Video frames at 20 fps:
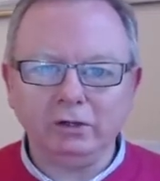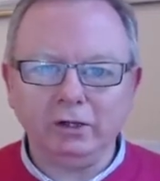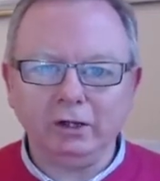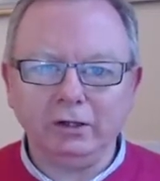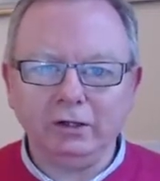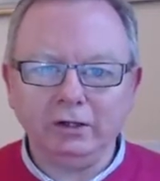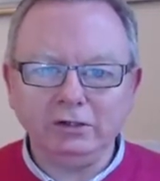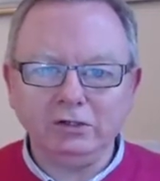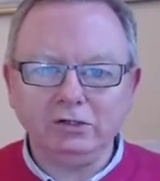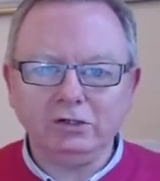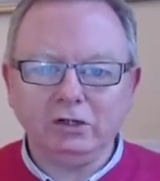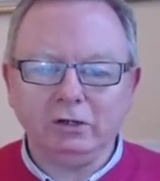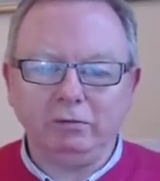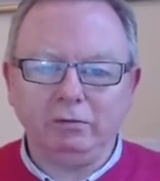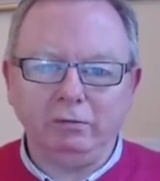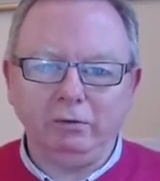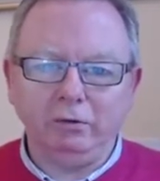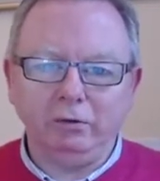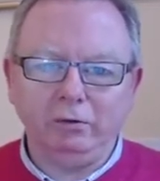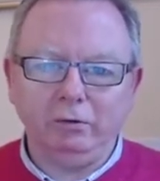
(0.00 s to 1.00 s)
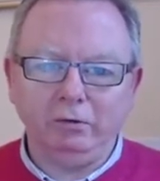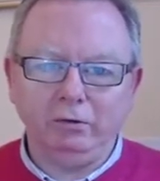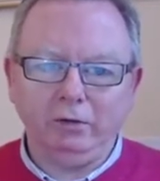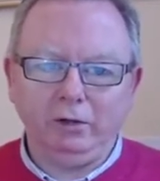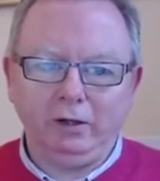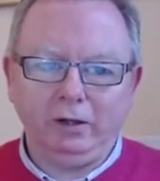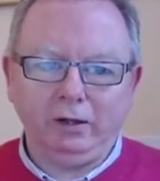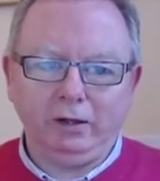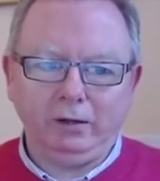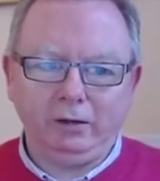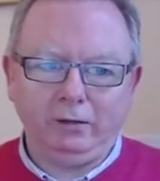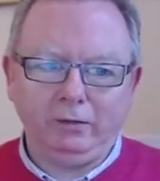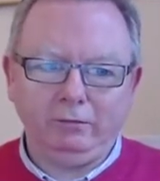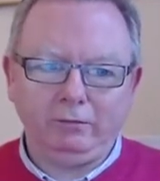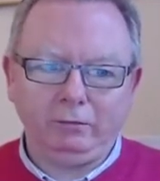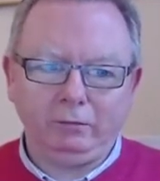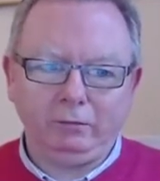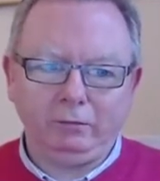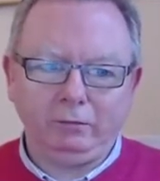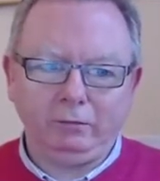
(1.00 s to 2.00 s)
And this has come about
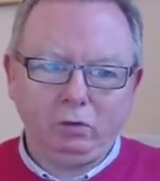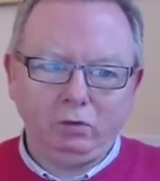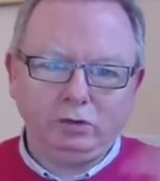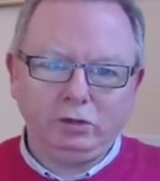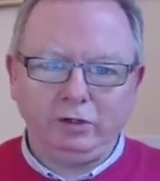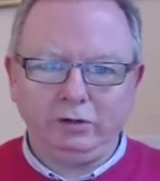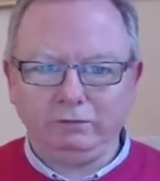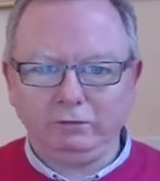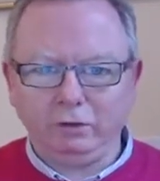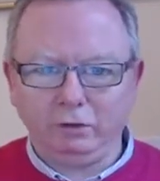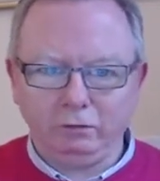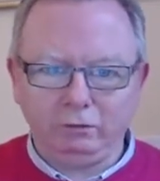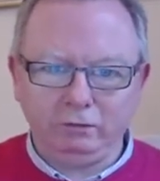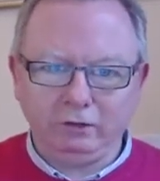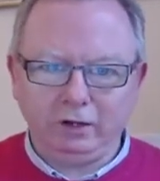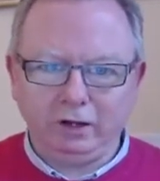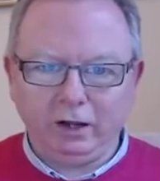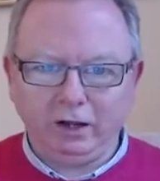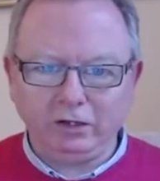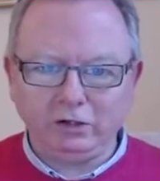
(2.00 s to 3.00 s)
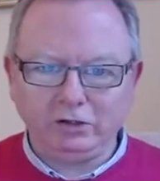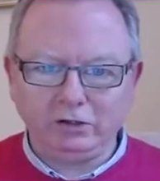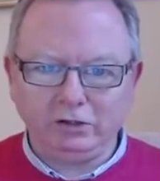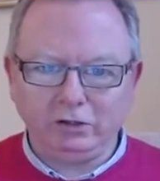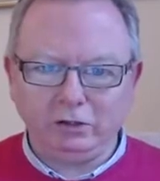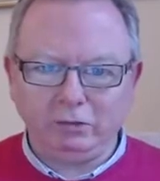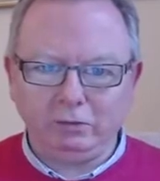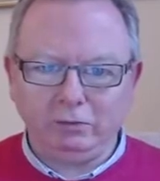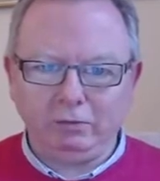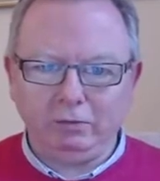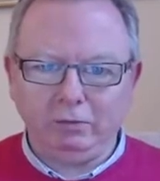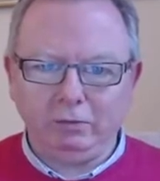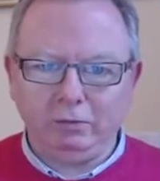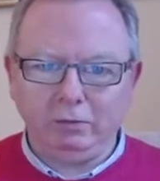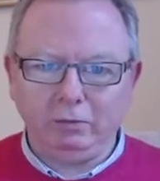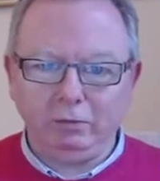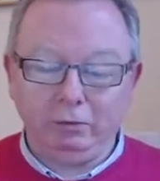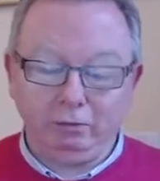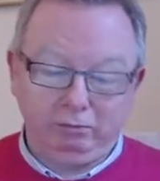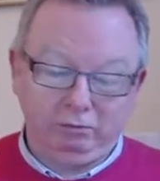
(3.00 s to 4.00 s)
from the coaching I've done over the last year with
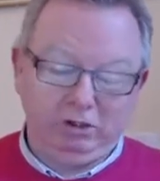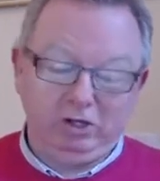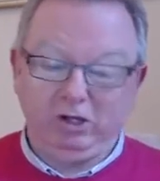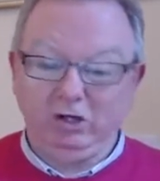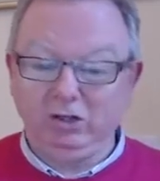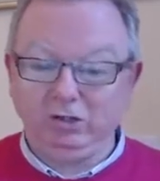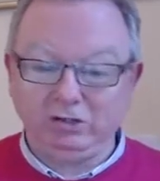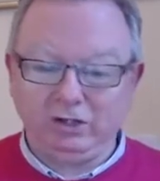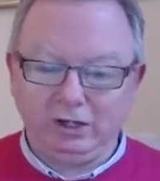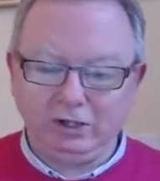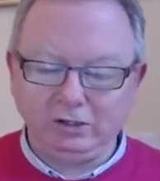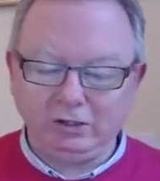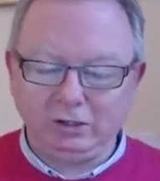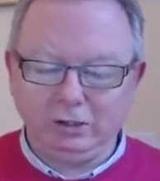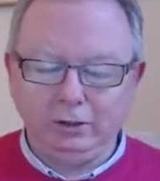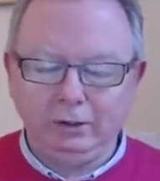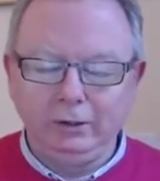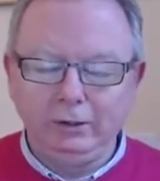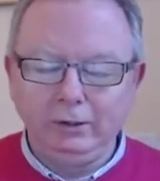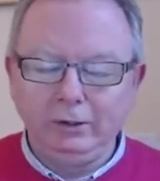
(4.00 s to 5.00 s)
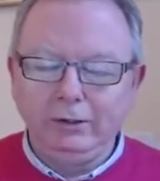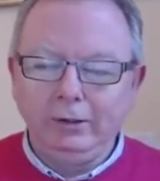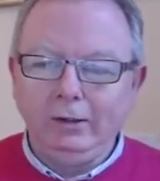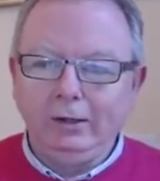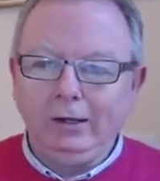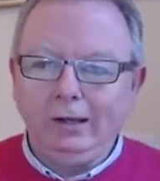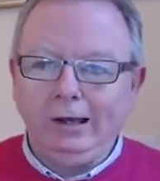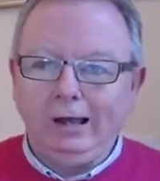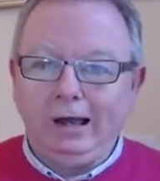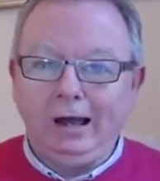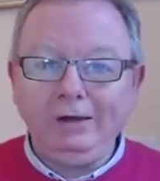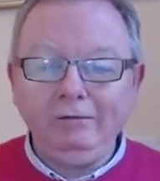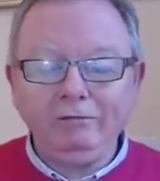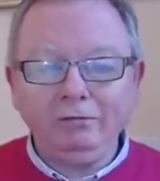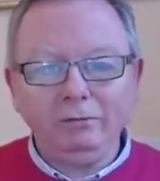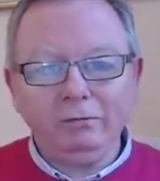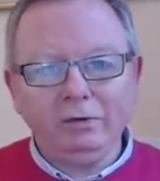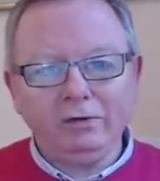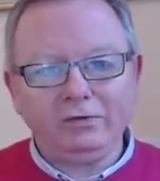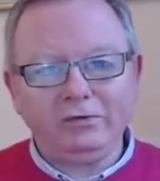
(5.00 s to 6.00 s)
people, on years actually, and
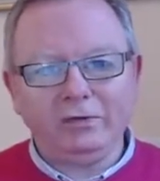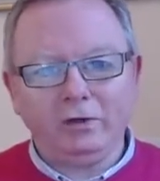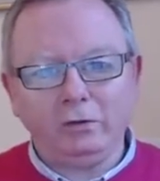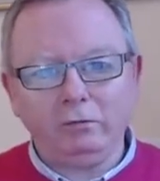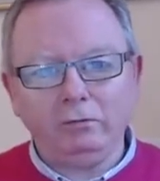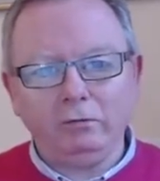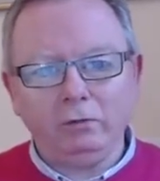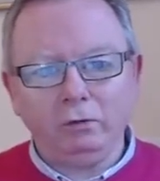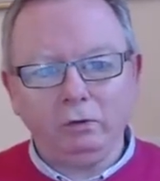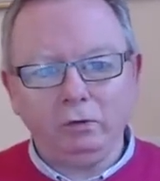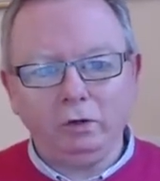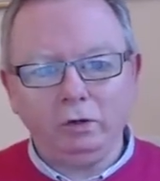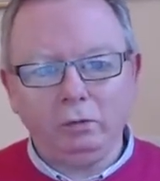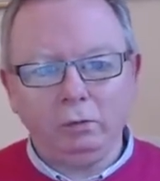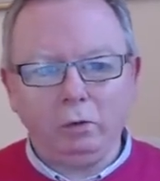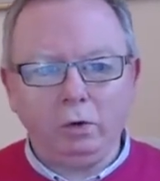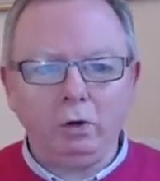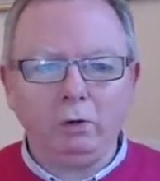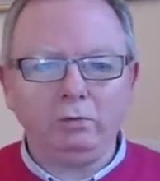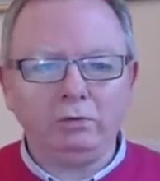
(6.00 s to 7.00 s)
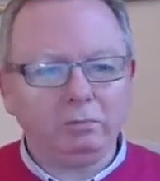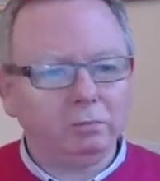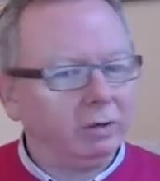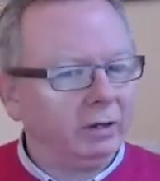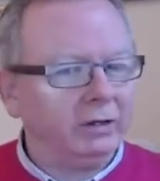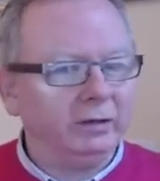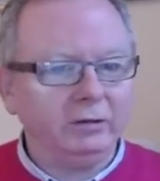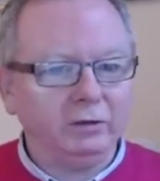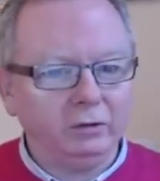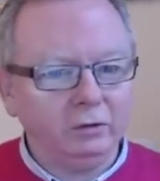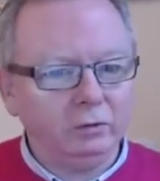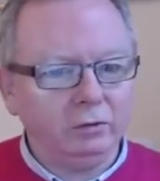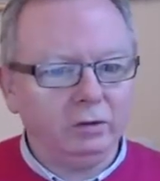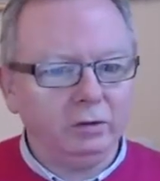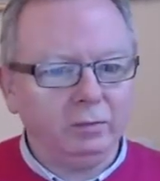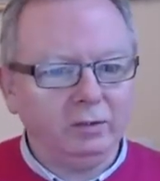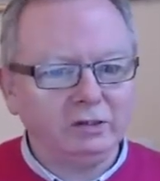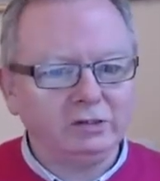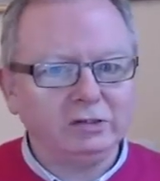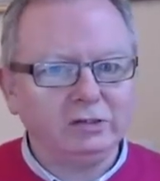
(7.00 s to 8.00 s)
from myself at looking at what I was planning to do with the
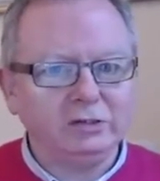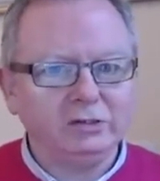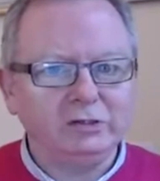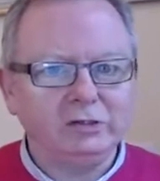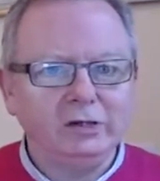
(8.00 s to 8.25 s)
business.